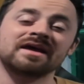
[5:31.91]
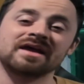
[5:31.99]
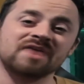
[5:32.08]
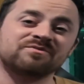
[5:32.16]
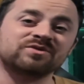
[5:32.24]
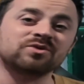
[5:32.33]

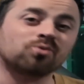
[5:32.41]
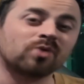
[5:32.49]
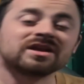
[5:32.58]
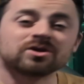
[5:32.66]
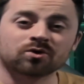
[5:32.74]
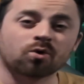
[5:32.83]
If you
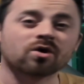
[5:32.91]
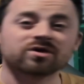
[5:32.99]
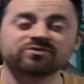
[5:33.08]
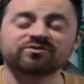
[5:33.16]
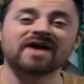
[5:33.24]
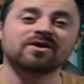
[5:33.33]
win your
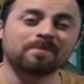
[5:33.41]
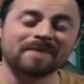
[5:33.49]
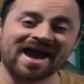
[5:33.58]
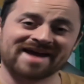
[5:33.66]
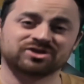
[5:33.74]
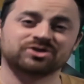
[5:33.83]
quarterfinal
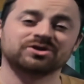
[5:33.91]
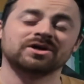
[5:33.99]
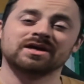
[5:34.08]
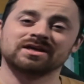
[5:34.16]
match,